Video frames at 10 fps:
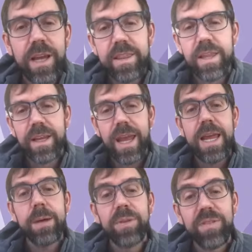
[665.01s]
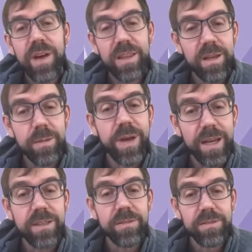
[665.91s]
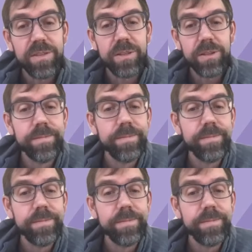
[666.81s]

I think, amplify the impact of the field.